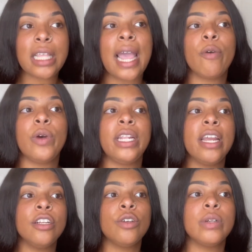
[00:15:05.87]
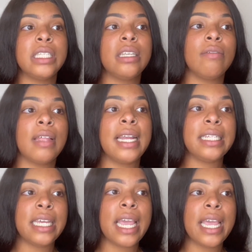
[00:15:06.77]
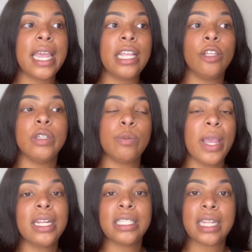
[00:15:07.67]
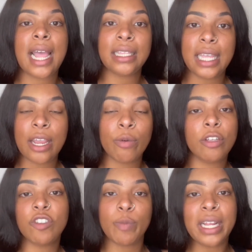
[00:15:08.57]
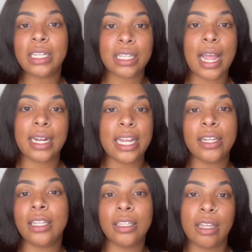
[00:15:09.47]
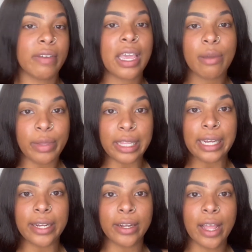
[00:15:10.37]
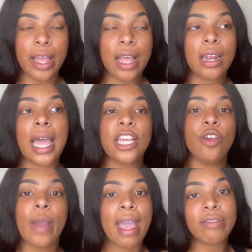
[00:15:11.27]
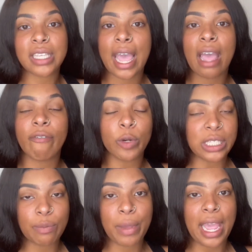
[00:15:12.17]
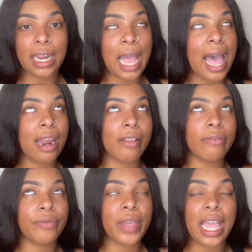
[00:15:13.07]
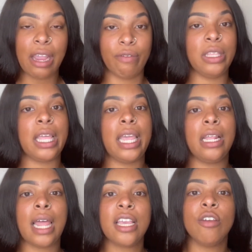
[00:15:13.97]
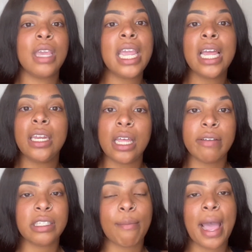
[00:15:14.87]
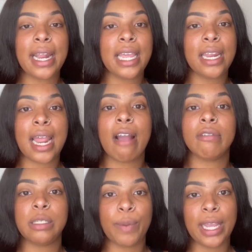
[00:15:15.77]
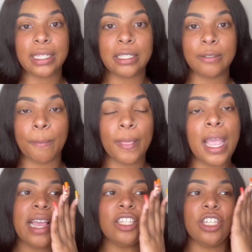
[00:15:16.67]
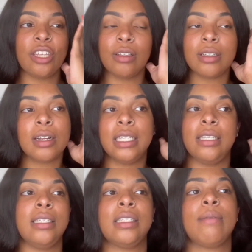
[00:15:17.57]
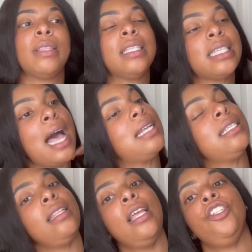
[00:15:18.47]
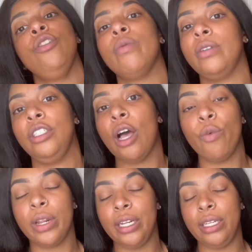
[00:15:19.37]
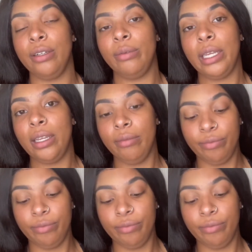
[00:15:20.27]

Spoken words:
Like, when they're doing stuff like that and the respect is not there, when the respect is not there, the love can't be there. Like, you have to have respect out of everything. Like, you can't love somebody and not respect them. It's just gonna turn into something toxic that you don't want to deal with.